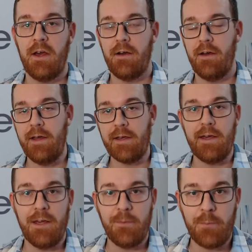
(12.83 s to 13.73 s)

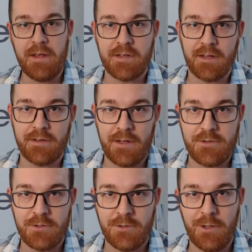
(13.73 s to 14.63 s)
aka uh, basic
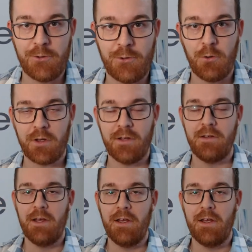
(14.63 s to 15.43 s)
attention token,